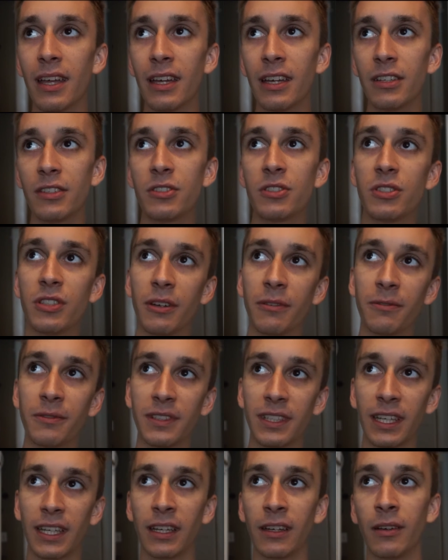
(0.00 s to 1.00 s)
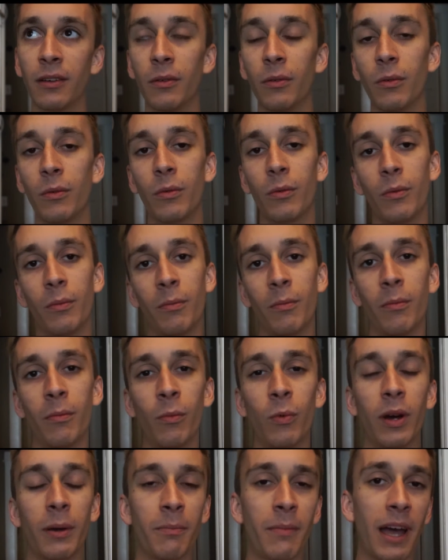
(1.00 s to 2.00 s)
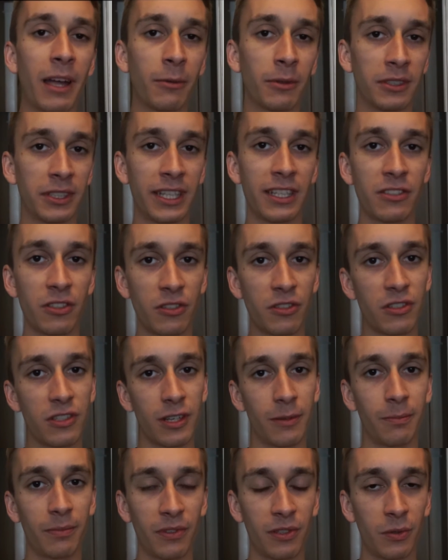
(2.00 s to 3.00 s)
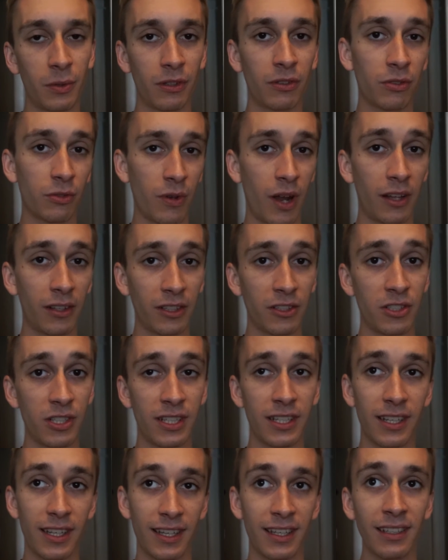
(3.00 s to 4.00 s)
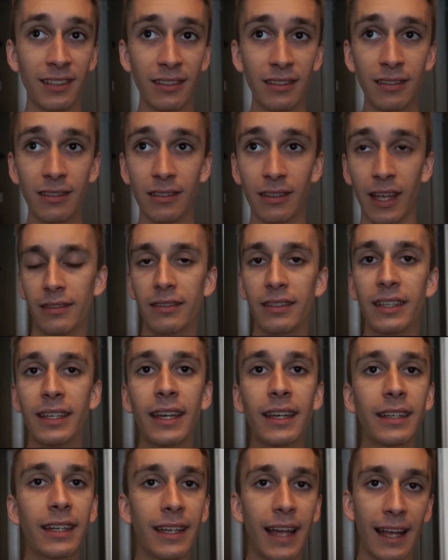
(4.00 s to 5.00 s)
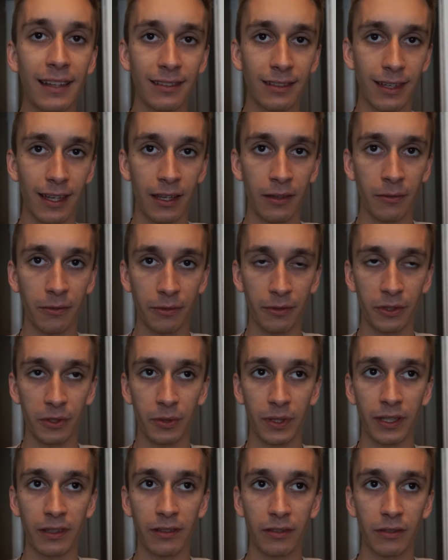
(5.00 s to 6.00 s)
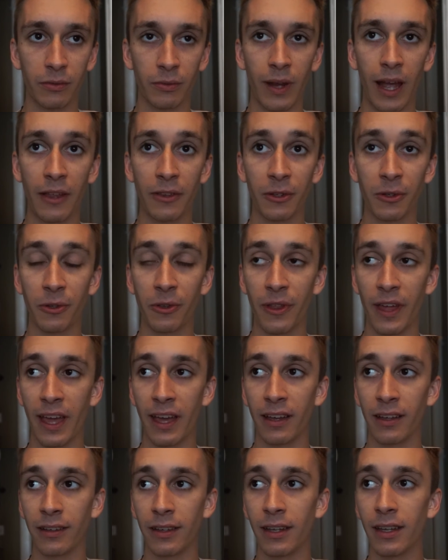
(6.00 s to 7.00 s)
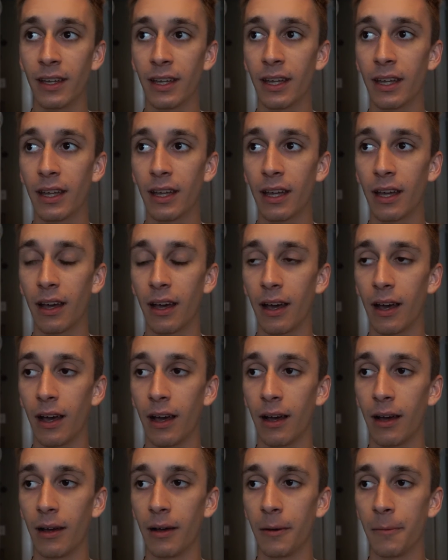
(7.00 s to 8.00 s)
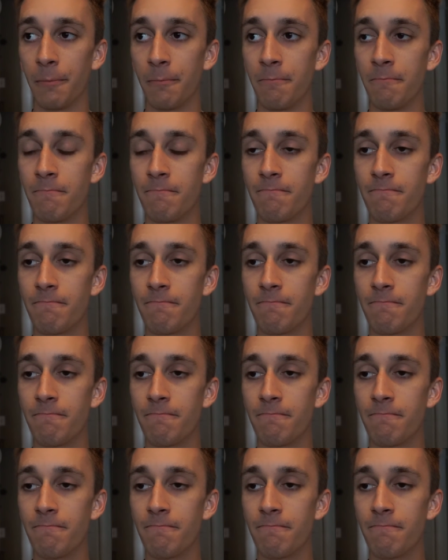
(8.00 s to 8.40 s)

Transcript: shifting what my relationship to astrology is, seeing it as an influence rather than an